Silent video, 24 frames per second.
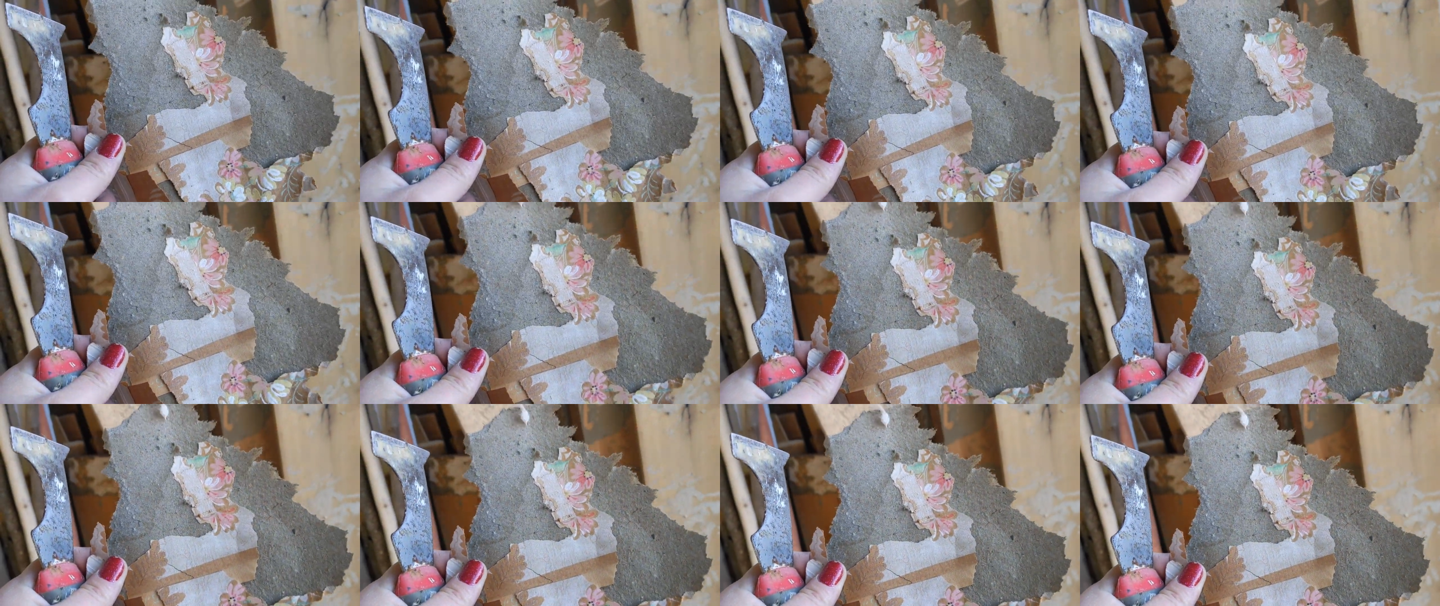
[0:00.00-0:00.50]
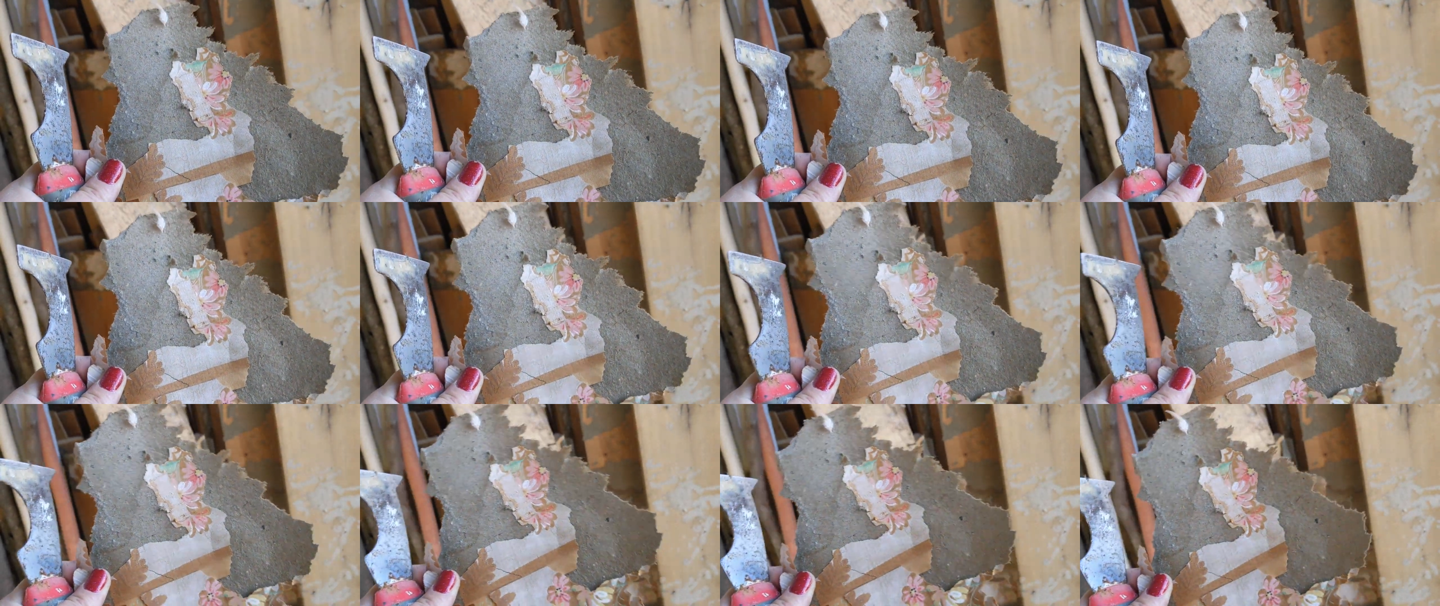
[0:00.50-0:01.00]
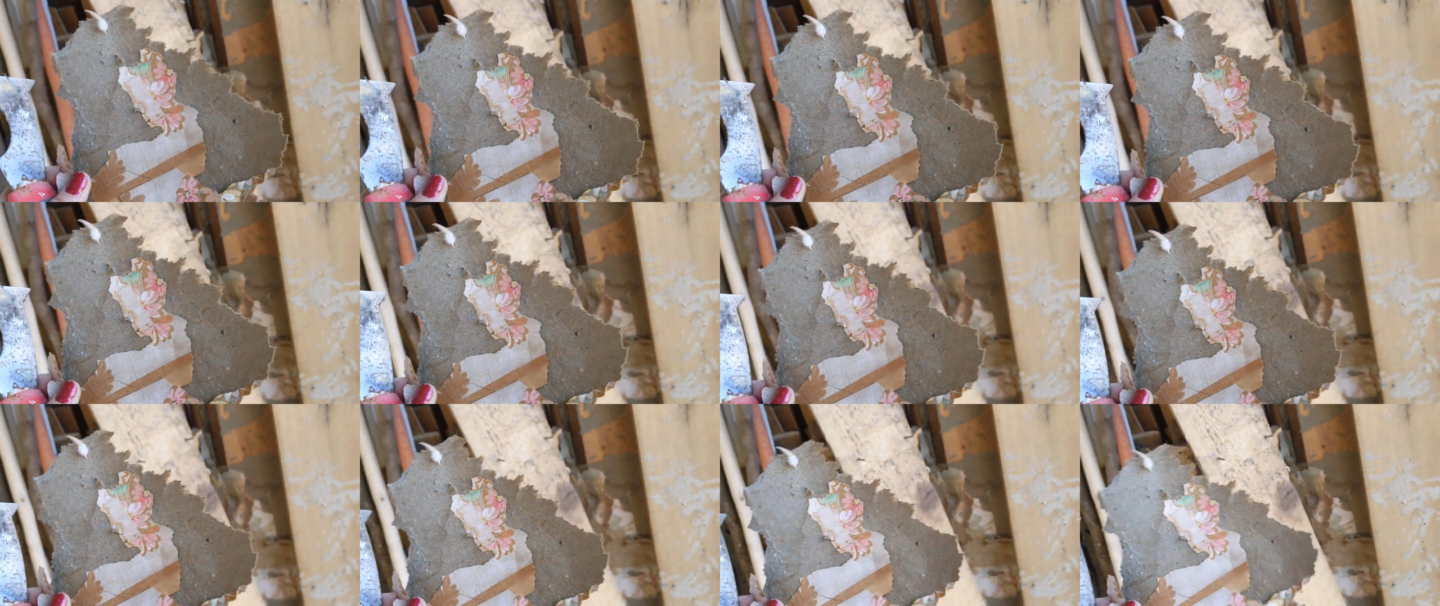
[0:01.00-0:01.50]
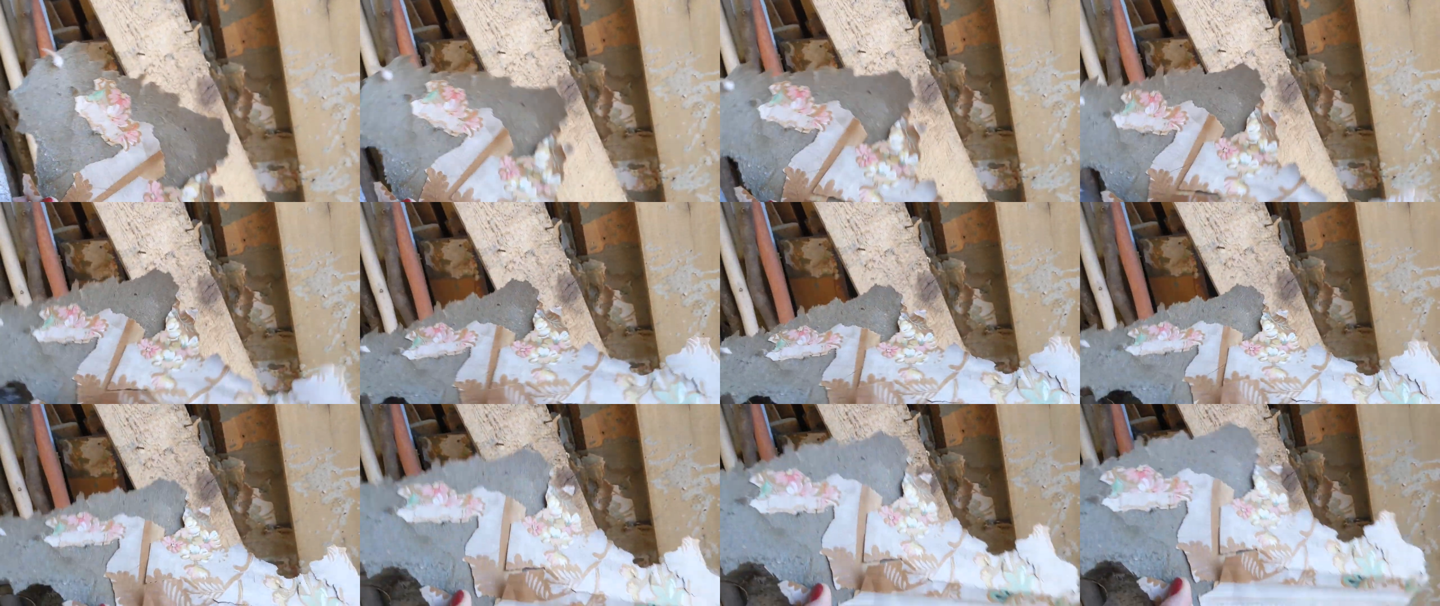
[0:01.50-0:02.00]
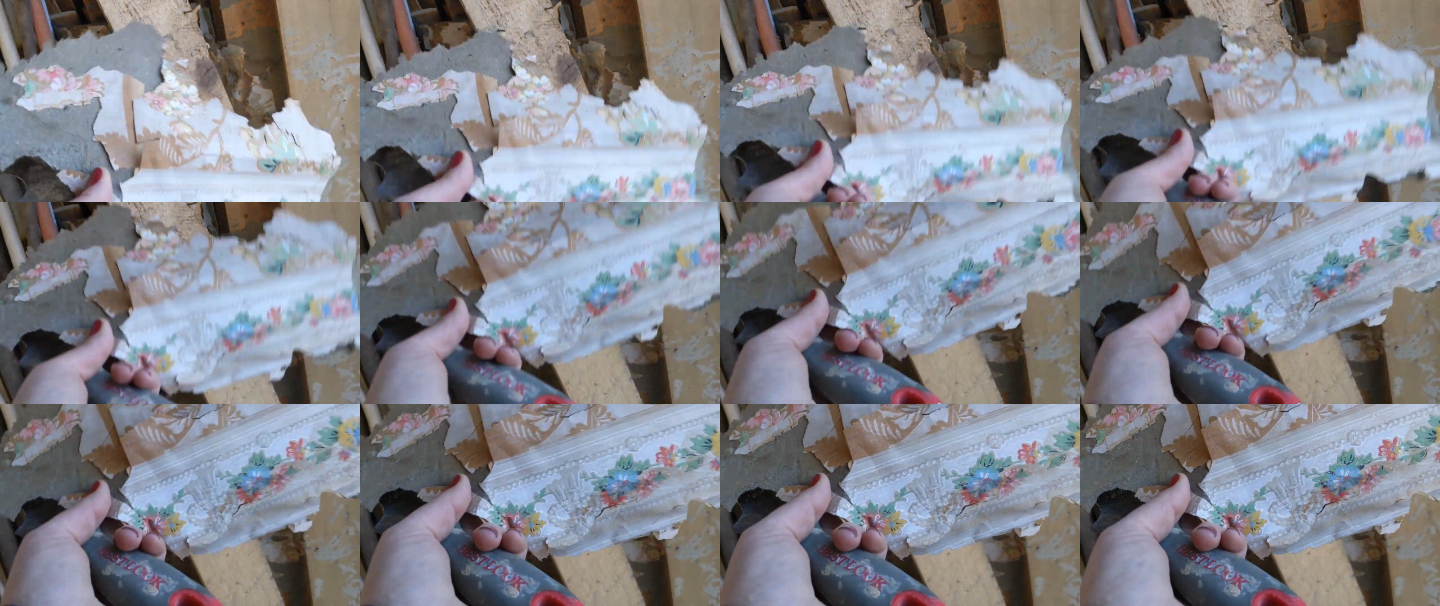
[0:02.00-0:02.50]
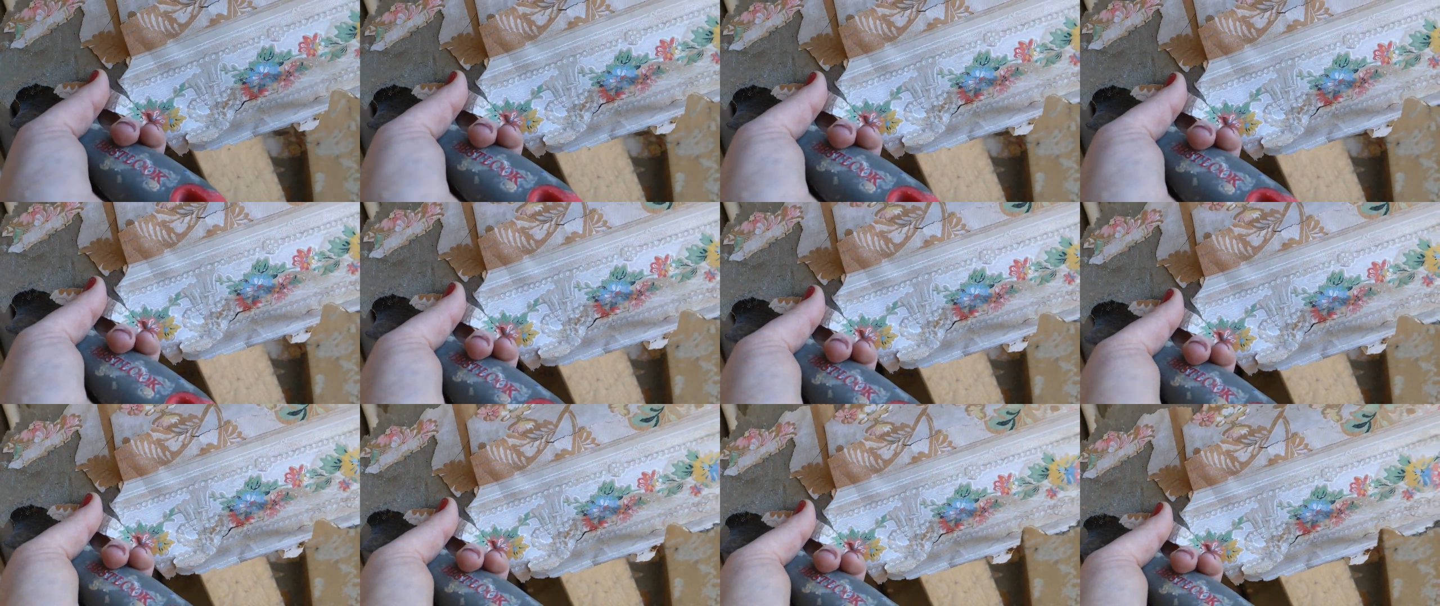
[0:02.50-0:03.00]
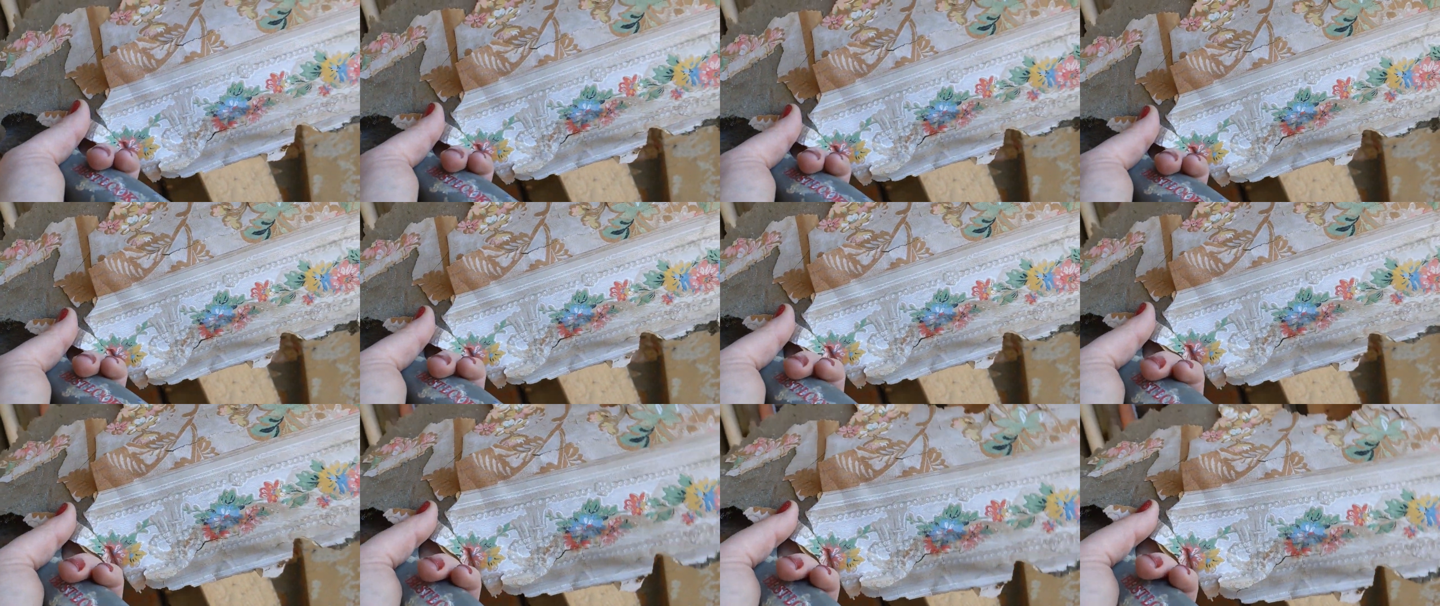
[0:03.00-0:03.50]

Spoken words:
[unreadable: no face in view]